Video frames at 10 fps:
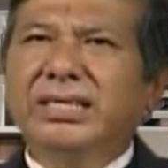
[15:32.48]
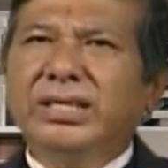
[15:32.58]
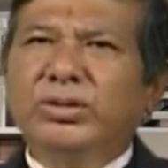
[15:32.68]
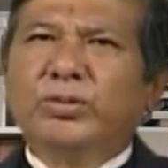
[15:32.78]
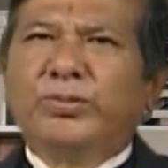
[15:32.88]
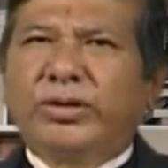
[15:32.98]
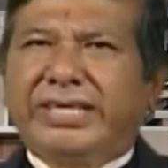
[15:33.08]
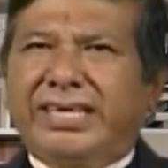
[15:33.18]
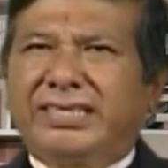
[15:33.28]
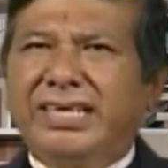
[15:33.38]
to
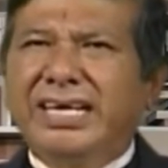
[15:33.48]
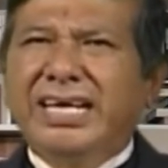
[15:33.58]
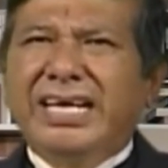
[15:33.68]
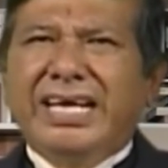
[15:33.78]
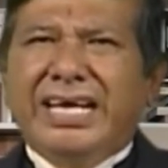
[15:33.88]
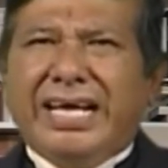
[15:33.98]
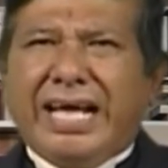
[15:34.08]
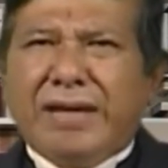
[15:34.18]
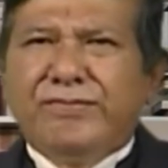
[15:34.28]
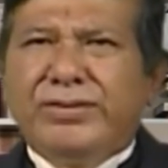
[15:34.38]
protect
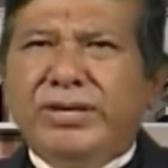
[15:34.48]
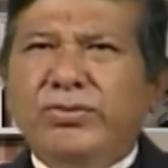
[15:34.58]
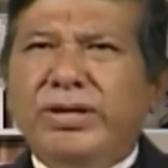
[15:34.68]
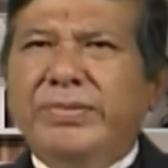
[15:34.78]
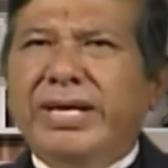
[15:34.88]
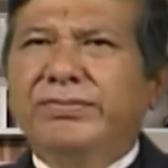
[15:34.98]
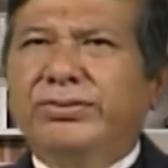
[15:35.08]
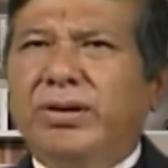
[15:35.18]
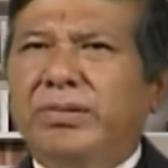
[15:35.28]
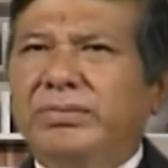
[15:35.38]
every woman
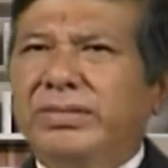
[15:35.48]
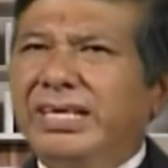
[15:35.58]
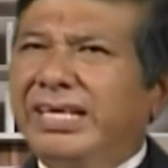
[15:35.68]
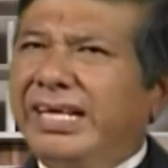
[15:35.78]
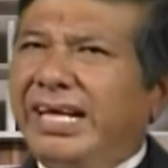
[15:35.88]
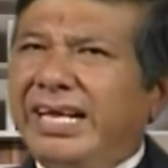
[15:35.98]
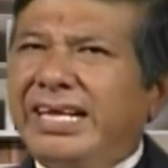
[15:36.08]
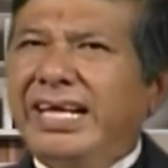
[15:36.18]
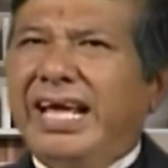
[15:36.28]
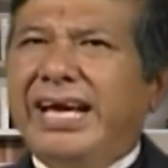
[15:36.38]
from
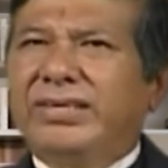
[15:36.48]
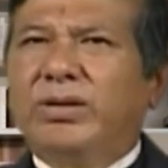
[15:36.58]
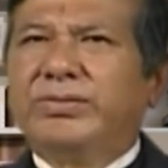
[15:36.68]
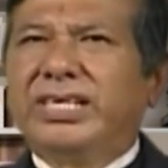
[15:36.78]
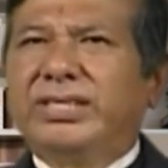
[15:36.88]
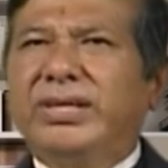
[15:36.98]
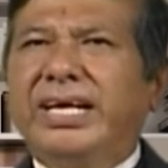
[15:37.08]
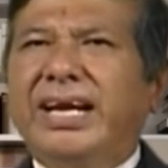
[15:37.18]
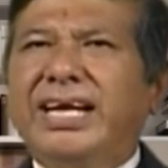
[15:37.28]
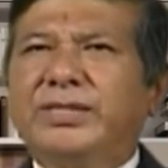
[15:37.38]
any act of sexual
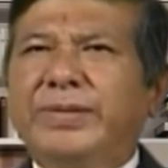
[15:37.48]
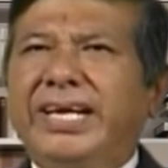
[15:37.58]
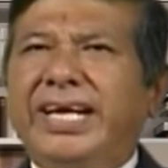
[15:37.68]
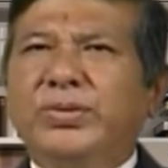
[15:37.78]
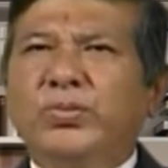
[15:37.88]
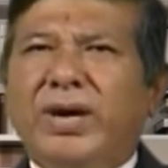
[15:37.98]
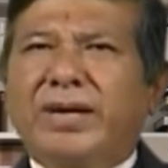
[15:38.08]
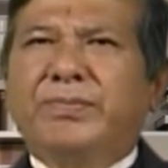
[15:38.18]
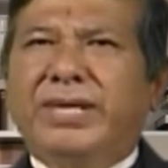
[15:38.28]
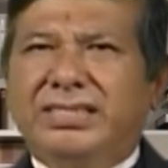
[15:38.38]
harassment at
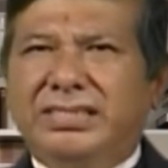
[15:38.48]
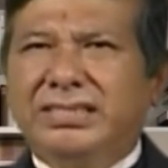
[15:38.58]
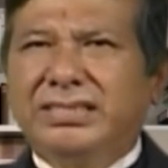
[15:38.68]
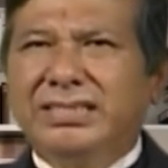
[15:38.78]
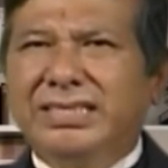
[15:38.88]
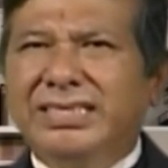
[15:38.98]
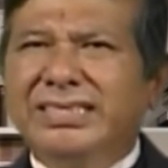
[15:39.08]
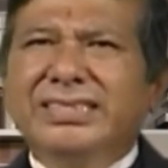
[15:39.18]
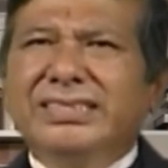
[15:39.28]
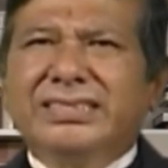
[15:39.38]
workplace.
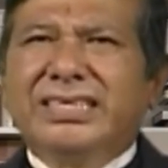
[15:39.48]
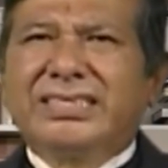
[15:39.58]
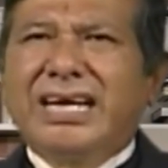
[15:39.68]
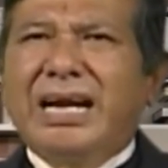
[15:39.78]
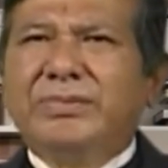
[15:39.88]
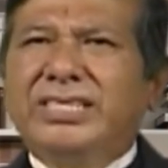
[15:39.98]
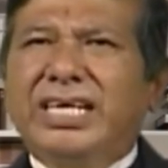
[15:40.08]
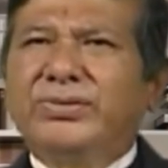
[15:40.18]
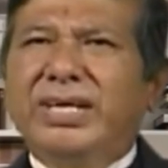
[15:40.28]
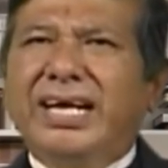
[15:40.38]
The term
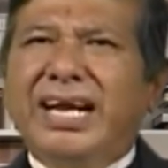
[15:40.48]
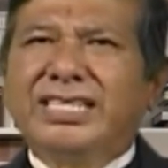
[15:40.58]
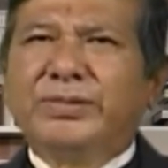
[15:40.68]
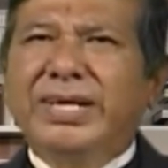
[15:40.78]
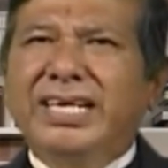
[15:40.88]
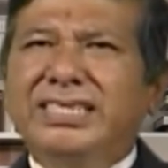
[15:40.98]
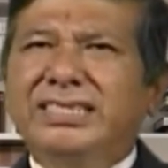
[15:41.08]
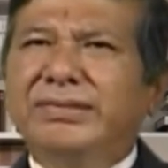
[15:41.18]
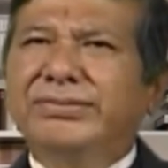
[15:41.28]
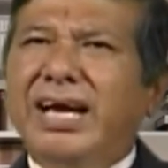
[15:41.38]
sexual harassment is
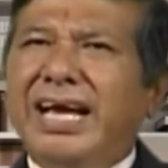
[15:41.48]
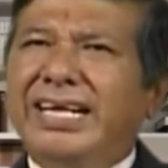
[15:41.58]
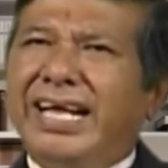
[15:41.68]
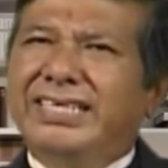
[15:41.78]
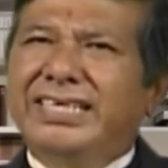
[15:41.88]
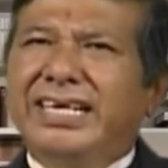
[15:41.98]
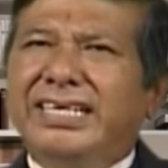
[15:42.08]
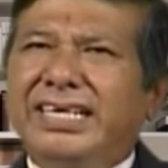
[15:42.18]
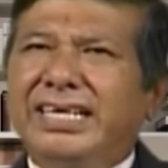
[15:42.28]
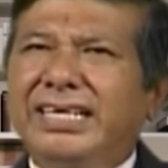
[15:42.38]
defined
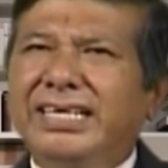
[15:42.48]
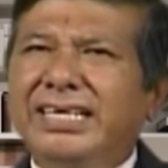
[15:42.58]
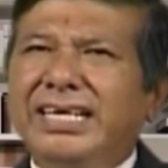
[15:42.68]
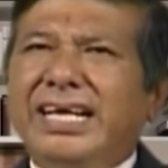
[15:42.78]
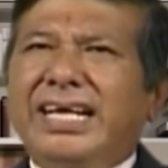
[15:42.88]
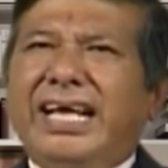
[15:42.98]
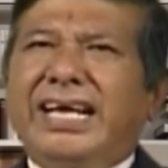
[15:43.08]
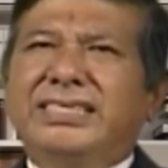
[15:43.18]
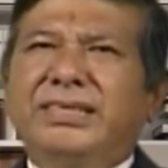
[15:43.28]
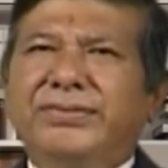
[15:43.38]
exactly
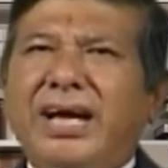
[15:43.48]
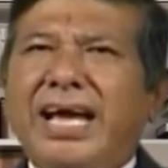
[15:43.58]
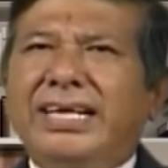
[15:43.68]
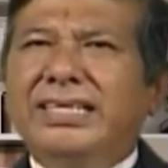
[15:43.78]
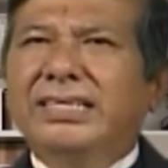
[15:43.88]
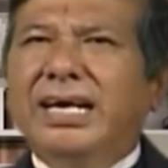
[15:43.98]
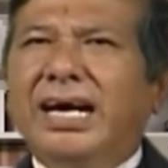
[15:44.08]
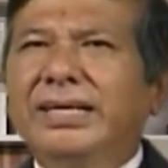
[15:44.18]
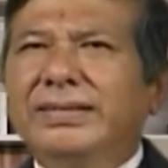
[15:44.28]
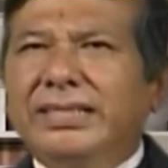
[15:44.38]
as defined in
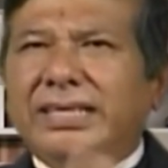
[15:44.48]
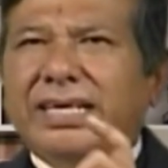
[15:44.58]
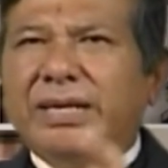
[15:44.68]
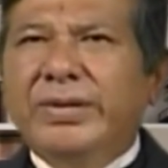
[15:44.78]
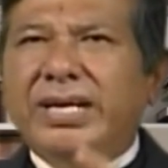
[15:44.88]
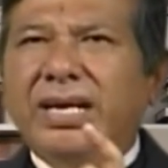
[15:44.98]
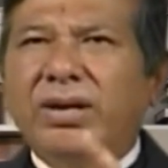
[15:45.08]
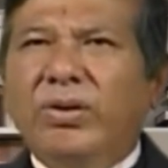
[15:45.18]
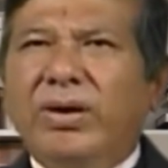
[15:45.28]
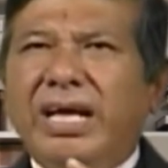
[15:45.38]
the Criminal
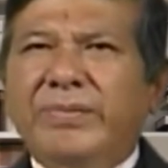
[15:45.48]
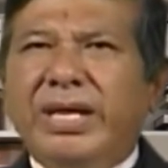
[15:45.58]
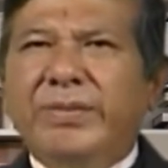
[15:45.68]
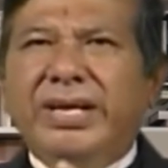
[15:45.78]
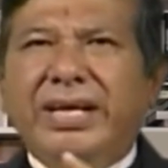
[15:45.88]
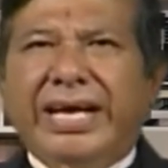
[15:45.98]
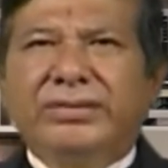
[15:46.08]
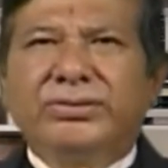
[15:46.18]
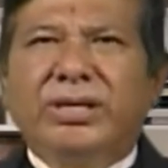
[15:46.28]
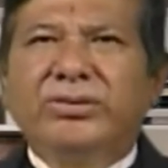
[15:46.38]
Law Amendment
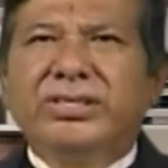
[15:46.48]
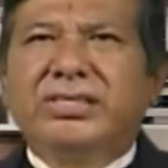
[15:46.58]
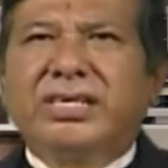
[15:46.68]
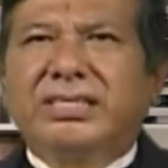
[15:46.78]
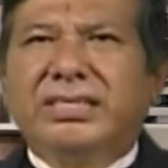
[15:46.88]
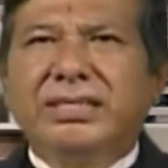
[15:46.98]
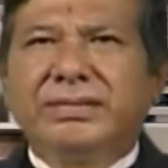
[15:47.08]
Act 2013.